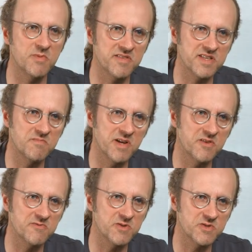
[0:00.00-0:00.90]
with some
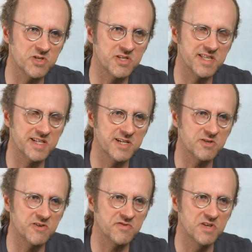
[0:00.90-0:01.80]
method for searching these light
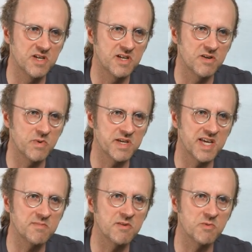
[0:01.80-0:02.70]
curves, we
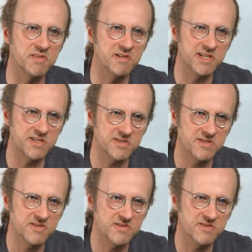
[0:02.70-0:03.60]
came up with a
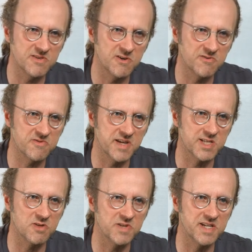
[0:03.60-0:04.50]
list of
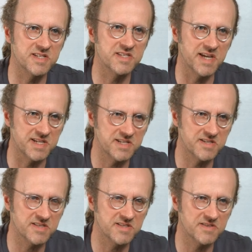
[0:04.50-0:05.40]
exoplanet
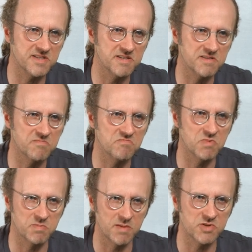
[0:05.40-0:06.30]
candidates.
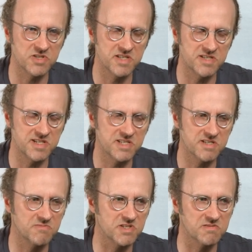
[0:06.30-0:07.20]
We published this
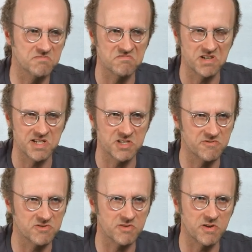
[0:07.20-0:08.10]
list. It was a list
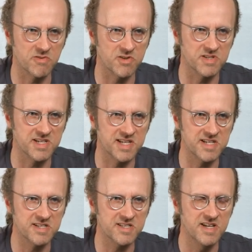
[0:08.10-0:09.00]
of around 30
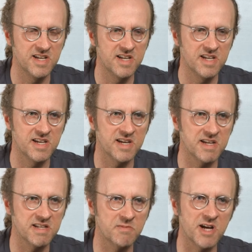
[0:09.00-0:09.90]
candidates,
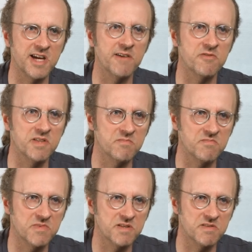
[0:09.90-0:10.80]
and about half of
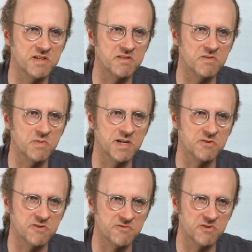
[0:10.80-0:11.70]
them then were
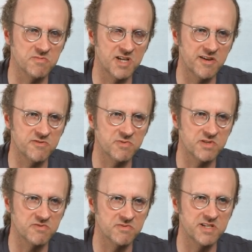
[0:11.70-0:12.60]
confirmed
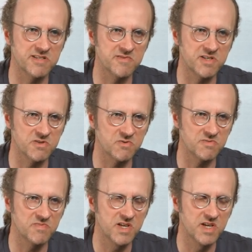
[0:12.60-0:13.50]
afterwards relatively soon